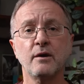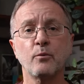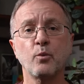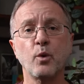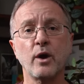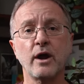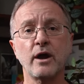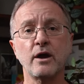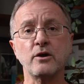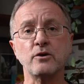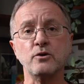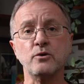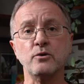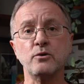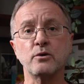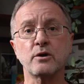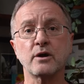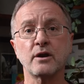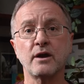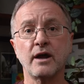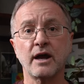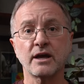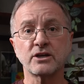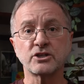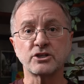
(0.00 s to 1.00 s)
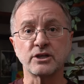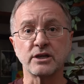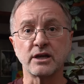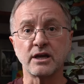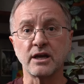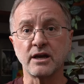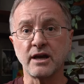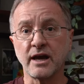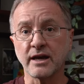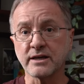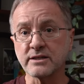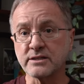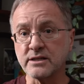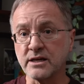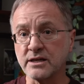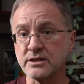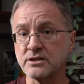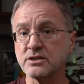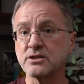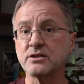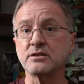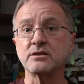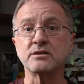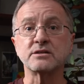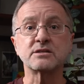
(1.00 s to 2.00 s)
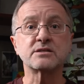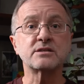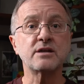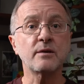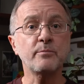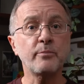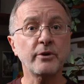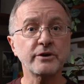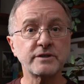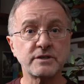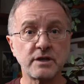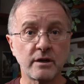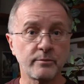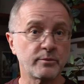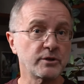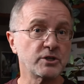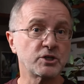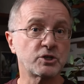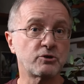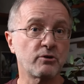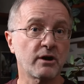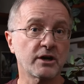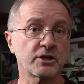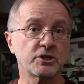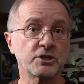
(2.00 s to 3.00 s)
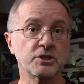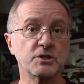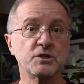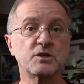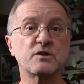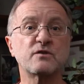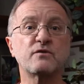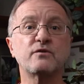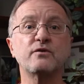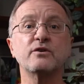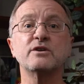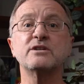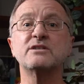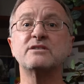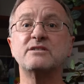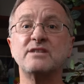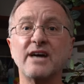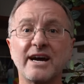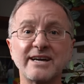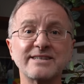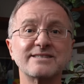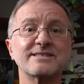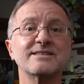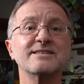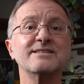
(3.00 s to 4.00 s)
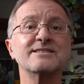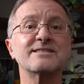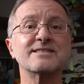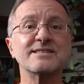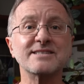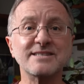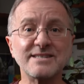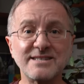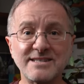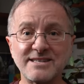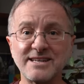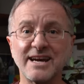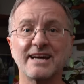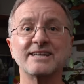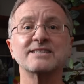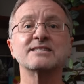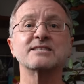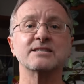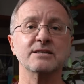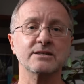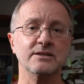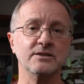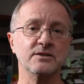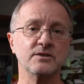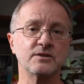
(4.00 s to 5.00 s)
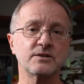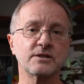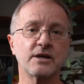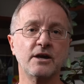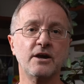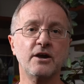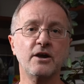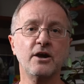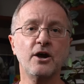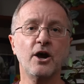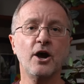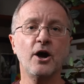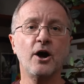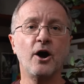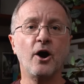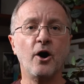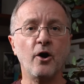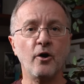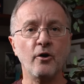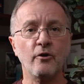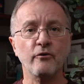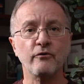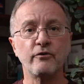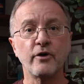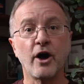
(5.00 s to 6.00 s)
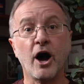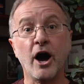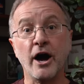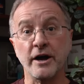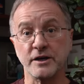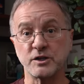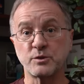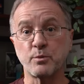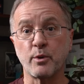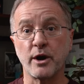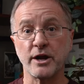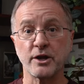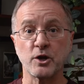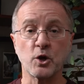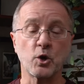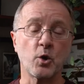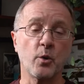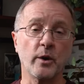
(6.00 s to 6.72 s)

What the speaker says: where you can actually get access to the step-by-step instructions for dozens and dozens of Icebreaker